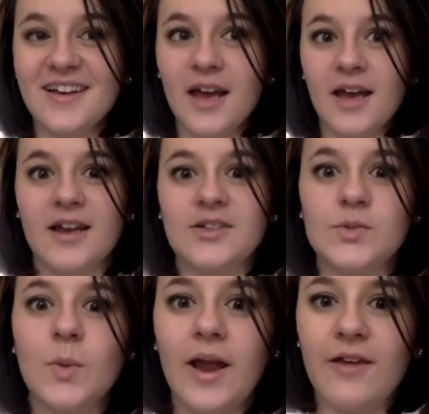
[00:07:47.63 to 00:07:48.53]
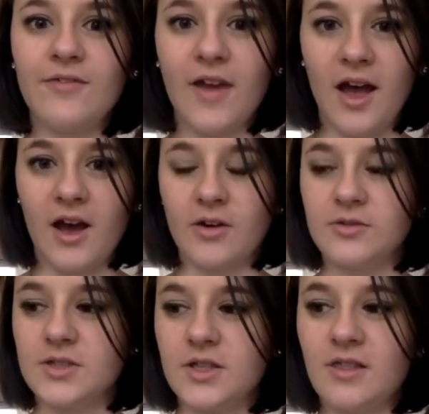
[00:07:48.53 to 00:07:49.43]
Here's what I found
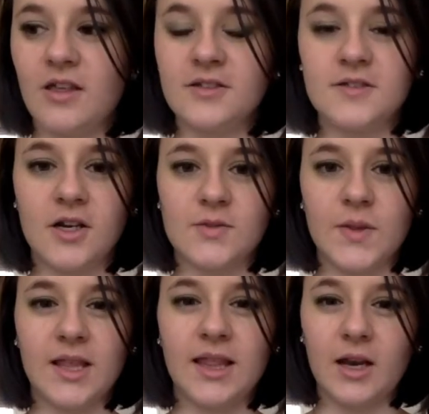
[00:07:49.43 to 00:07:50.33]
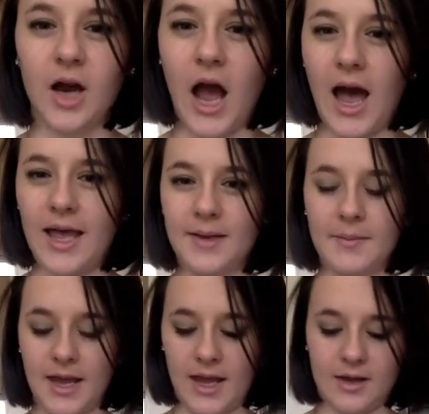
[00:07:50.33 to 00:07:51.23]
that starts with the letter I in
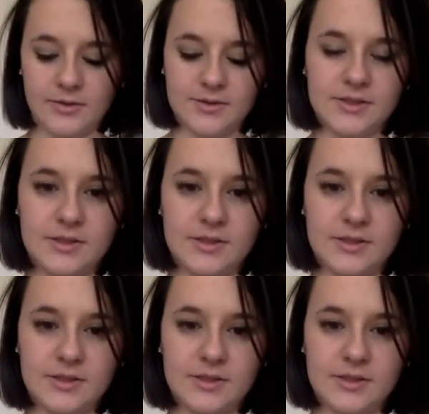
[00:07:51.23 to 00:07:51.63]
my house.